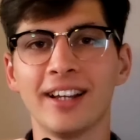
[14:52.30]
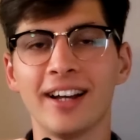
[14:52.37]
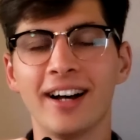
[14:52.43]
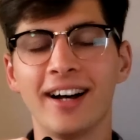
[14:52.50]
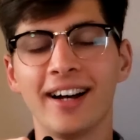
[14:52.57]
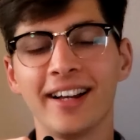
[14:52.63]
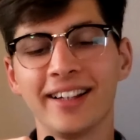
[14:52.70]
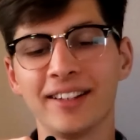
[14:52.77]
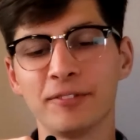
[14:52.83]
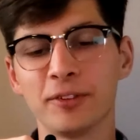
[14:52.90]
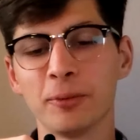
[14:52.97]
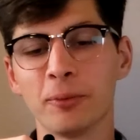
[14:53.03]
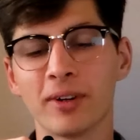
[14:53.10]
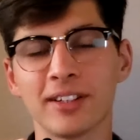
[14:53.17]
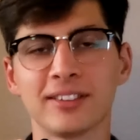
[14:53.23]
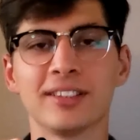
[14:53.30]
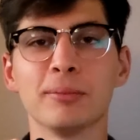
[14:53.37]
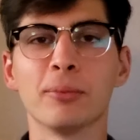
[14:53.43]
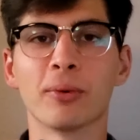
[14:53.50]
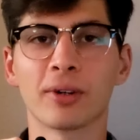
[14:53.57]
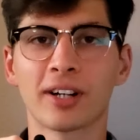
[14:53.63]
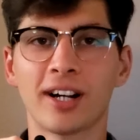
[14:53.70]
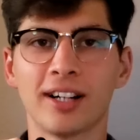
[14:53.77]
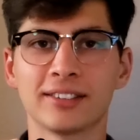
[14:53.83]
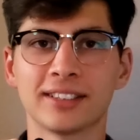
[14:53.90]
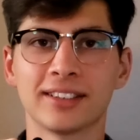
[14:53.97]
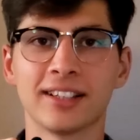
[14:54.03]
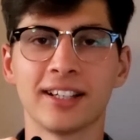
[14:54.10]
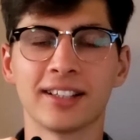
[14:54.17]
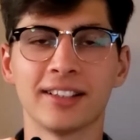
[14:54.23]
Uh, and if you want to see more
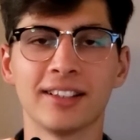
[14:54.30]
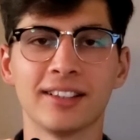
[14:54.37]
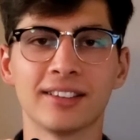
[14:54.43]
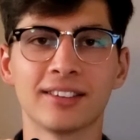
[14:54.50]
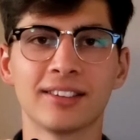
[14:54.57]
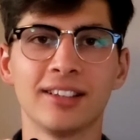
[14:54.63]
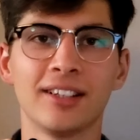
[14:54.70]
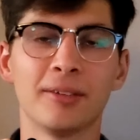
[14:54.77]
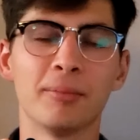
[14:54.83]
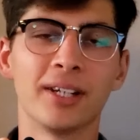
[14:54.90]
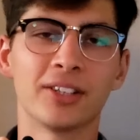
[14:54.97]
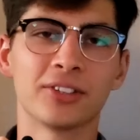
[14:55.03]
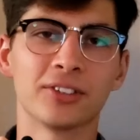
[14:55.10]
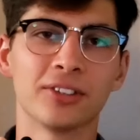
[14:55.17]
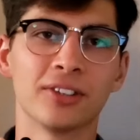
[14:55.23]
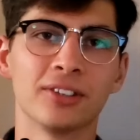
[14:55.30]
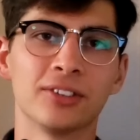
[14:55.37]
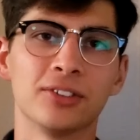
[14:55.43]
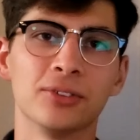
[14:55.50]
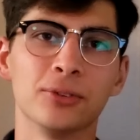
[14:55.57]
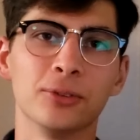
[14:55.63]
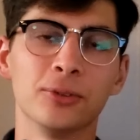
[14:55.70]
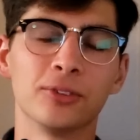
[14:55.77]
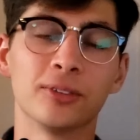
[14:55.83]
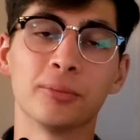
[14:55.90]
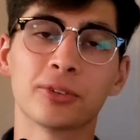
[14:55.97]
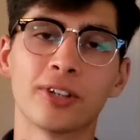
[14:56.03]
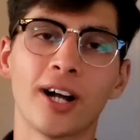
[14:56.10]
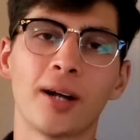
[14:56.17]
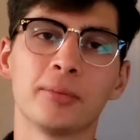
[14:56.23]
content like this, make sure to
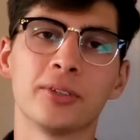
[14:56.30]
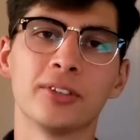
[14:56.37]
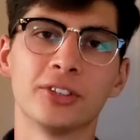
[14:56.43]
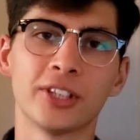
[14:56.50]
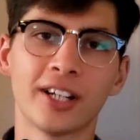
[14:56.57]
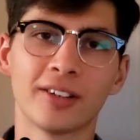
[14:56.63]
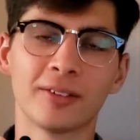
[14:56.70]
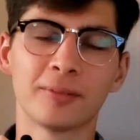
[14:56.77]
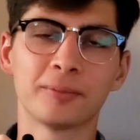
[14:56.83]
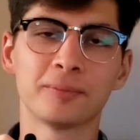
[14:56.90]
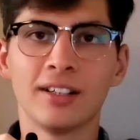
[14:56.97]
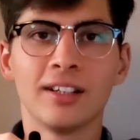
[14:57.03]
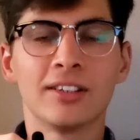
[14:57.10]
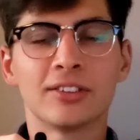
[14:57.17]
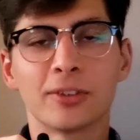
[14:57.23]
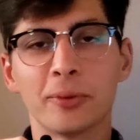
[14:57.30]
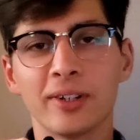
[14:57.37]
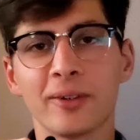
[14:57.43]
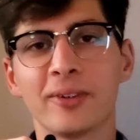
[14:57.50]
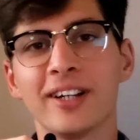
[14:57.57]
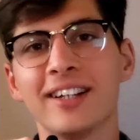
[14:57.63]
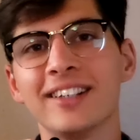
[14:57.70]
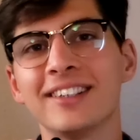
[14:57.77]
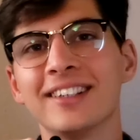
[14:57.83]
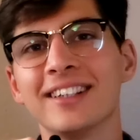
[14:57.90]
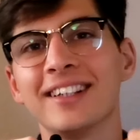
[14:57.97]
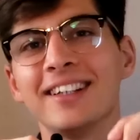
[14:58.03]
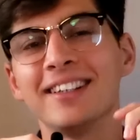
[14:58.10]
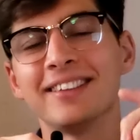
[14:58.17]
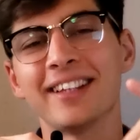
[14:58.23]
subscribe to the channel. So anyway,
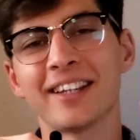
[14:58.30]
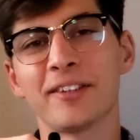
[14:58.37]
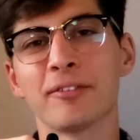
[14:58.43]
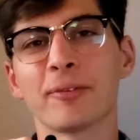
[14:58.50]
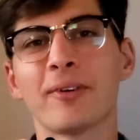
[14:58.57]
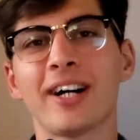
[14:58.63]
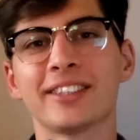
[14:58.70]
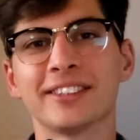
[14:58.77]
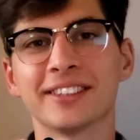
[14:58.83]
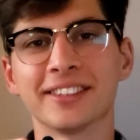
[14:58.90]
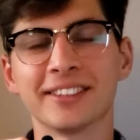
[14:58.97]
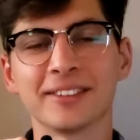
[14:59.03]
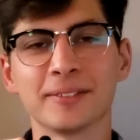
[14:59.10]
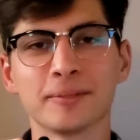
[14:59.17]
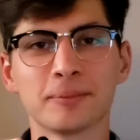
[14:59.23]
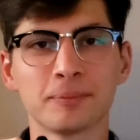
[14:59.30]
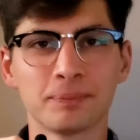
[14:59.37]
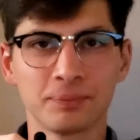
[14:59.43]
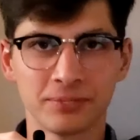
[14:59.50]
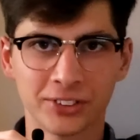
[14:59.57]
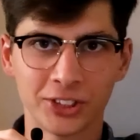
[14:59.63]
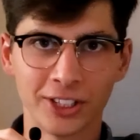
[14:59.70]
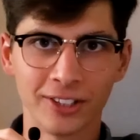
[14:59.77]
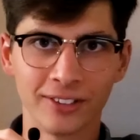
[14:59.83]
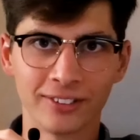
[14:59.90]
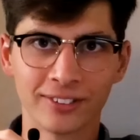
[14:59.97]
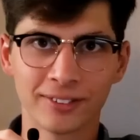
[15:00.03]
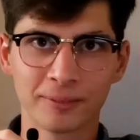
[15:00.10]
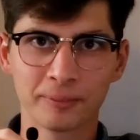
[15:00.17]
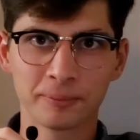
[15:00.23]
thank you for watching. Cheers.